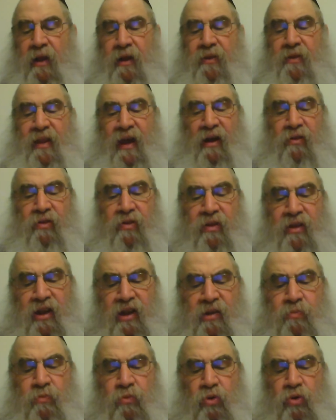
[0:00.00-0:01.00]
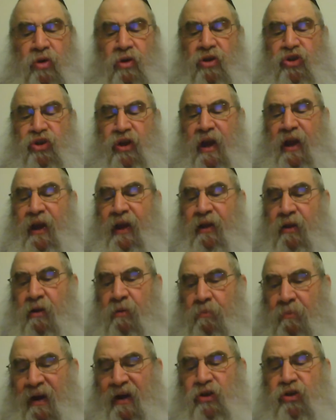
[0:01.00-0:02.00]
Now nitmu k'shehein
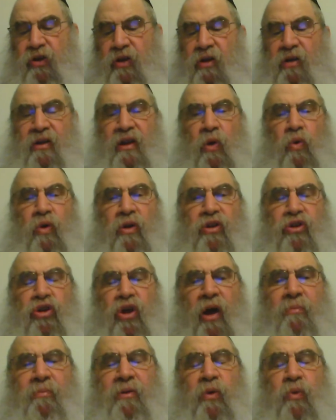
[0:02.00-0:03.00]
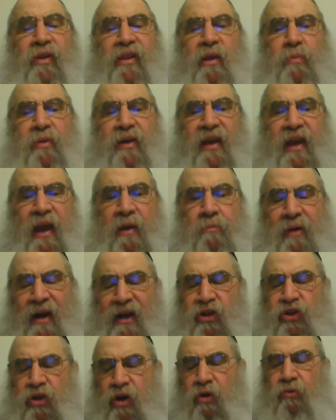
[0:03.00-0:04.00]
mashkin, they were tummy when they became
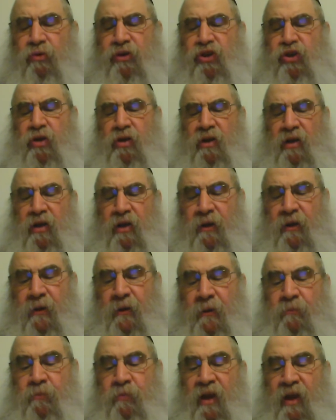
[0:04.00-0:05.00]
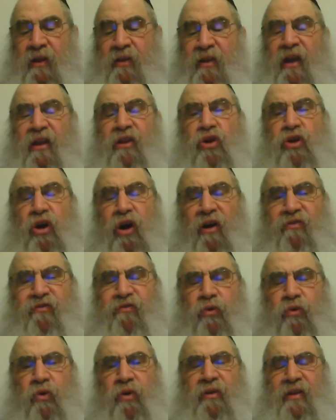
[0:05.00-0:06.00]
mashka originally, and then
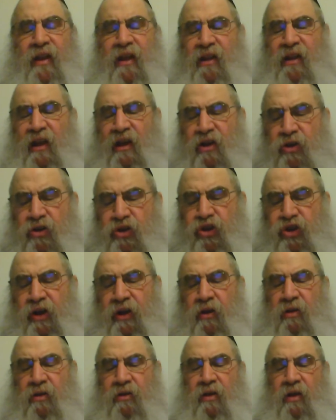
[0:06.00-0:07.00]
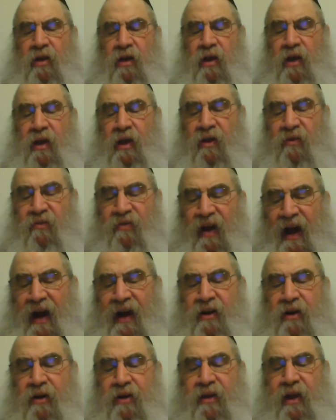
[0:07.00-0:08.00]
kofu, and then they congealed
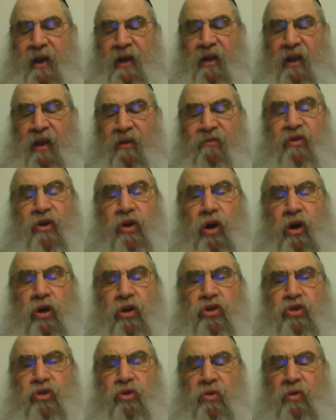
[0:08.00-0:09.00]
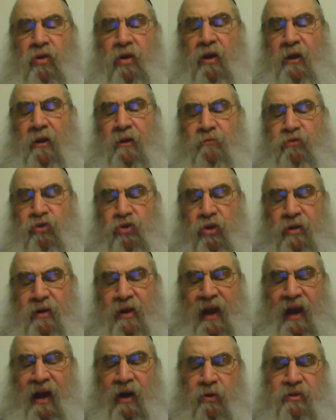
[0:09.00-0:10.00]
v'achrikein and v'korshu. So
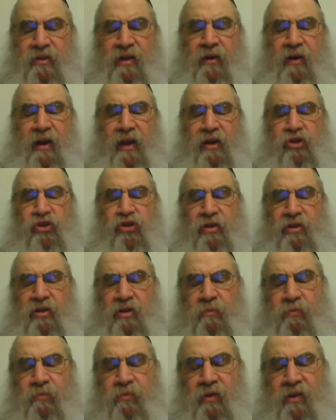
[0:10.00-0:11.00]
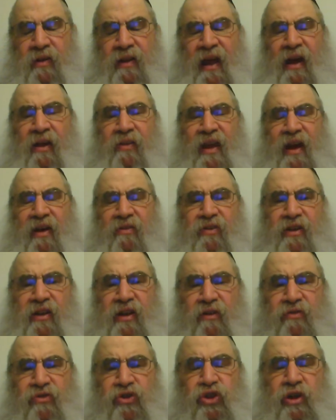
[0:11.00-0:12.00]
now is a rein shnim. Now they have a
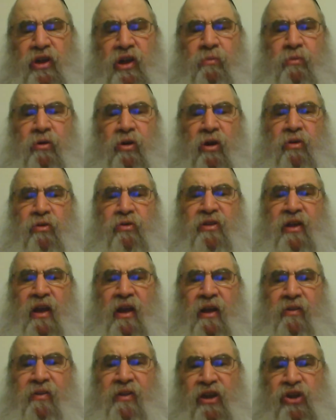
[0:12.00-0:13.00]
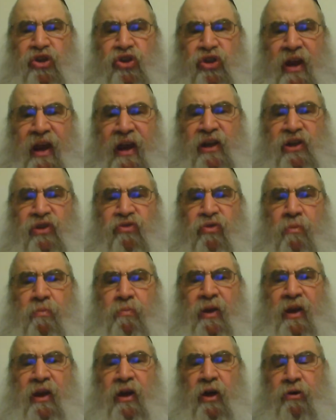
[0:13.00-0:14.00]
din of shnim. In other words, they change from
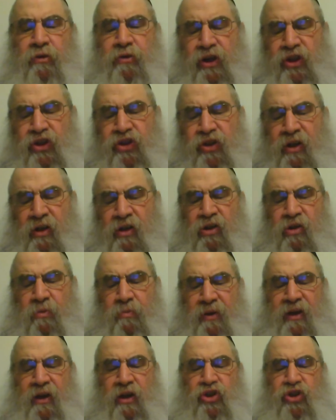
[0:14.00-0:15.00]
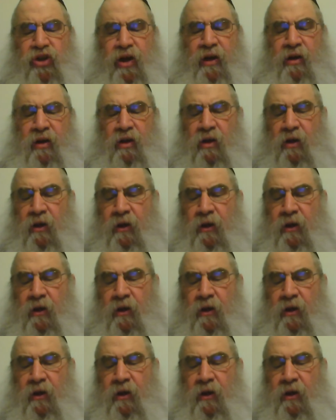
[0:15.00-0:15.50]
being a rishon to being a sheni.